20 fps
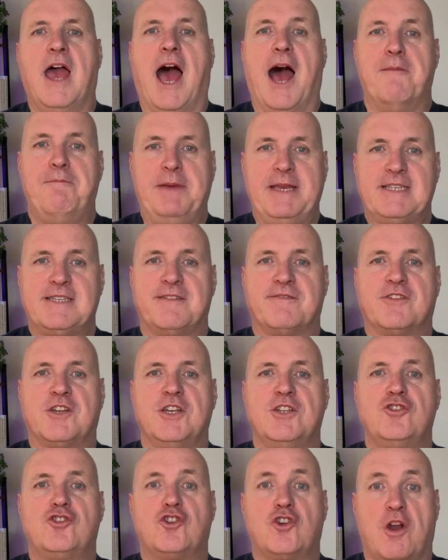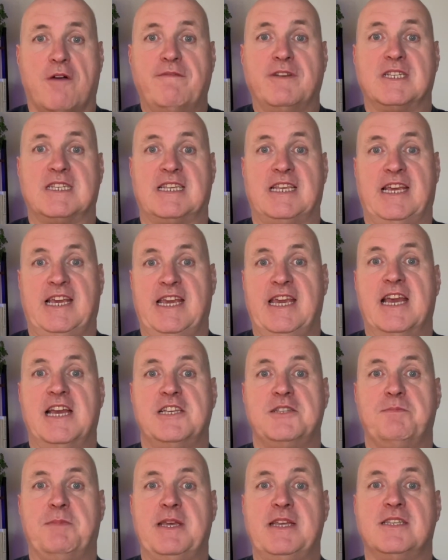A bit of controversy
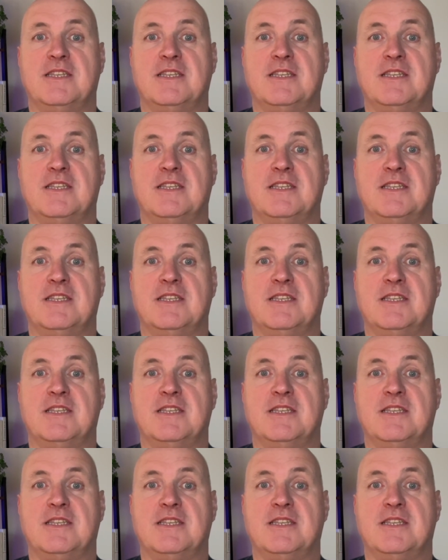has been